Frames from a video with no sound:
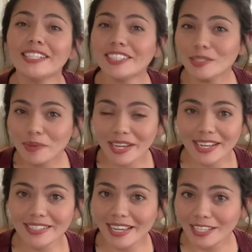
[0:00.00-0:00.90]
just
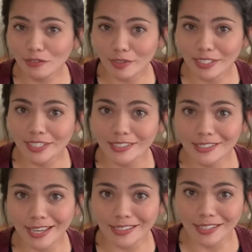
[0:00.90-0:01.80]
because it has vintage
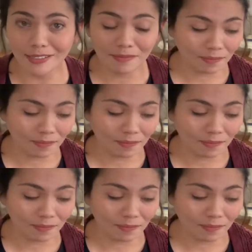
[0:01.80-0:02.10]
sizing.